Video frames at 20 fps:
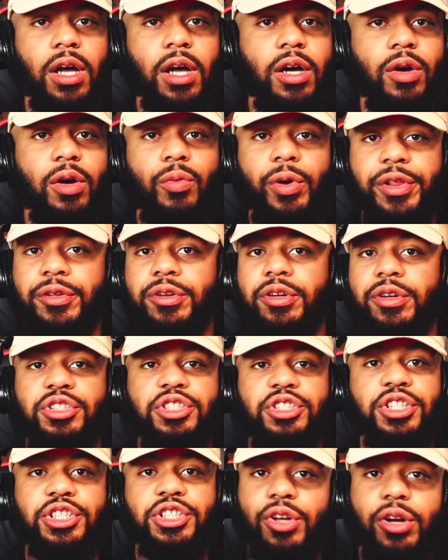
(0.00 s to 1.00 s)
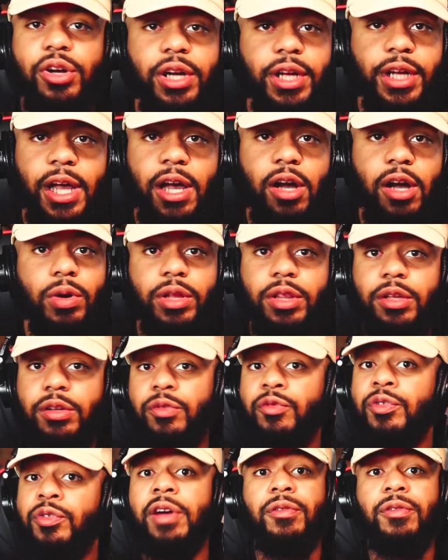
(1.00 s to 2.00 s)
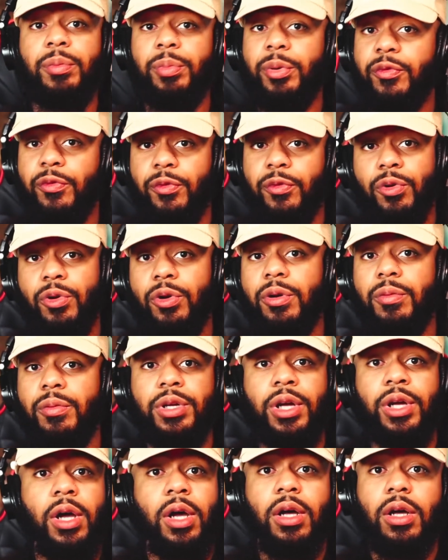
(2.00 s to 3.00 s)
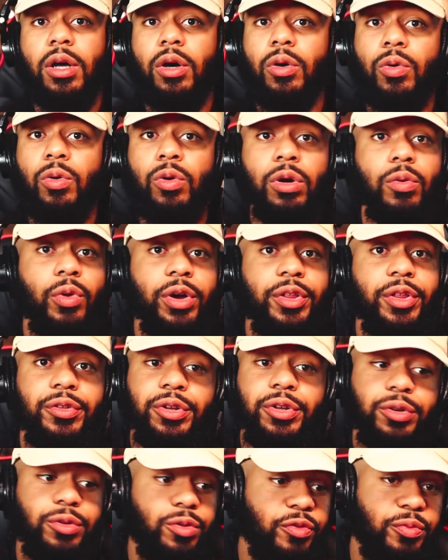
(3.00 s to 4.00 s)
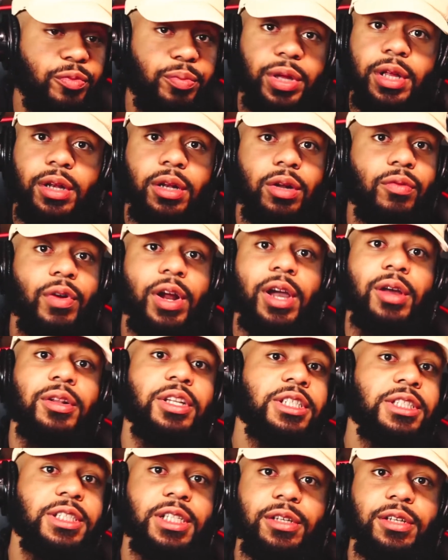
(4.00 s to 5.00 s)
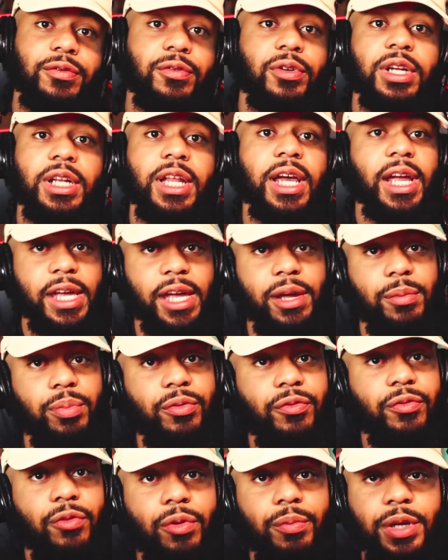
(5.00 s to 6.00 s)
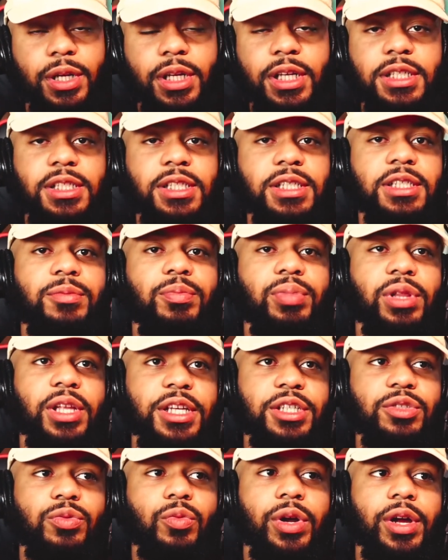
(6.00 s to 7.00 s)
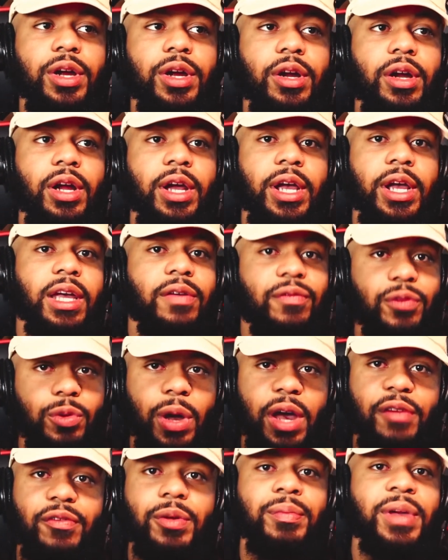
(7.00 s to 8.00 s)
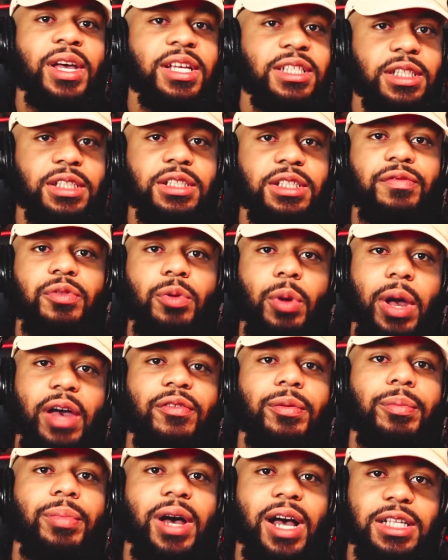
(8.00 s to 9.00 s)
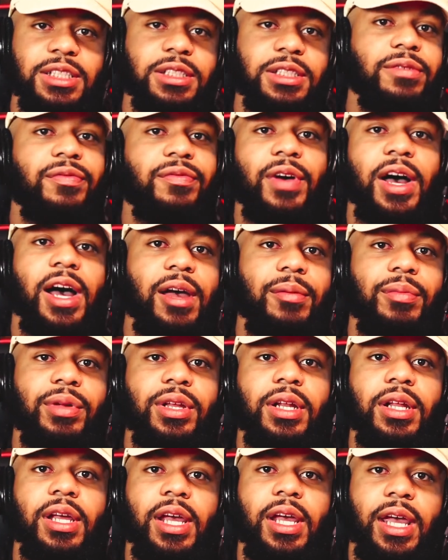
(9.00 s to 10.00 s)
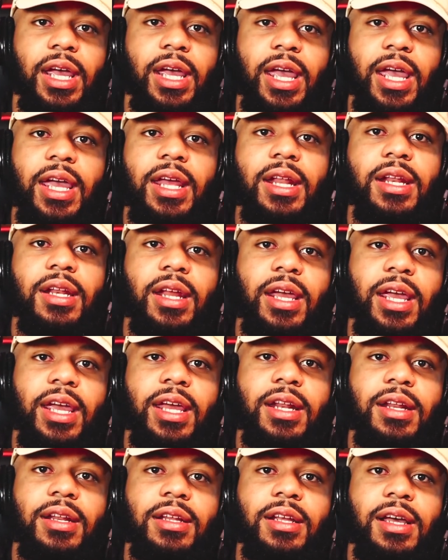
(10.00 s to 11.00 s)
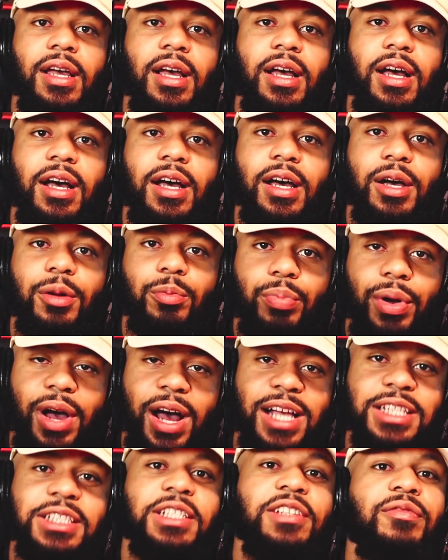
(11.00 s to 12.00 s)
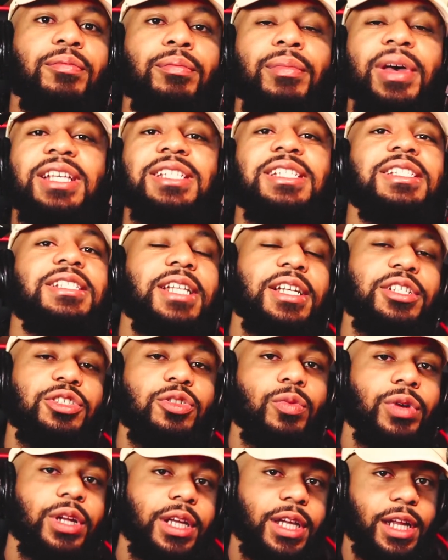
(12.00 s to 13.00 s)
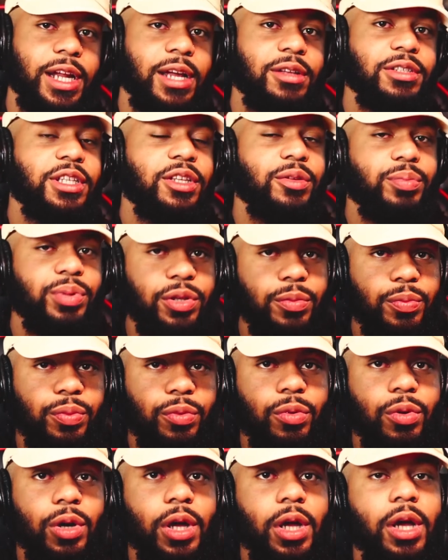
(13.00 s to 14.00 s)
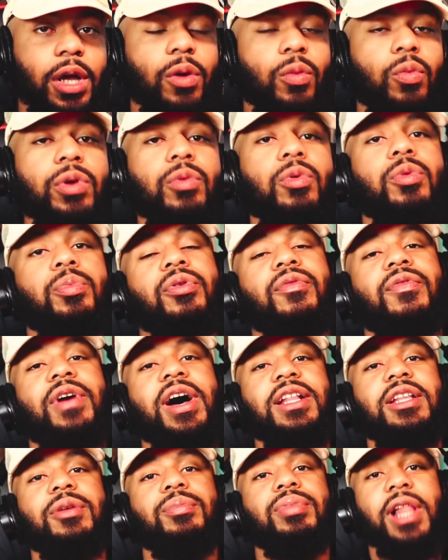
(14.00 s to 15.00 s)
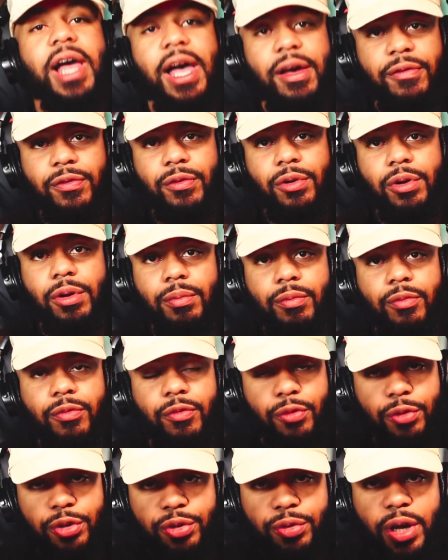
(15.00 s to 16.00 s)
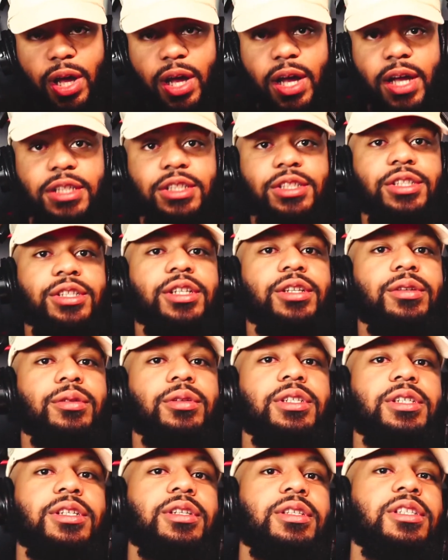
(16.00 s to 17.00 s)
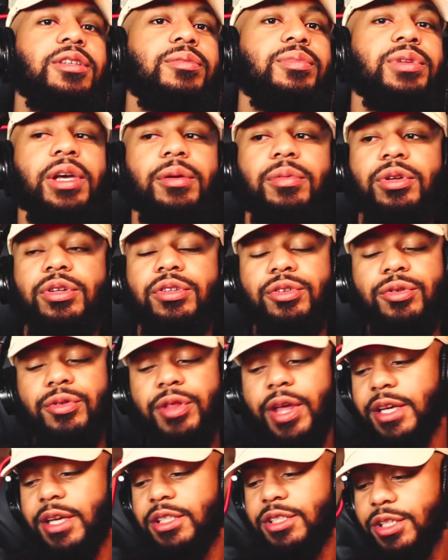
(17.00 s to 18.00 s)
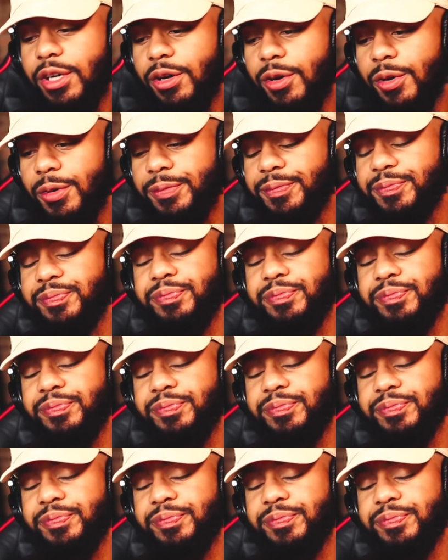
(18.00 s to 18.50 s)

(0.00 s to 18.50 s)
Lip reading: whether you're just starting out, whether you've never performed, or whether you've been around the city for a decade performing. This is a place where if you have a message, if you have a positive vibe and a positive message that you want to get out to the people, we will provide the platform for you guys to be able to do that. So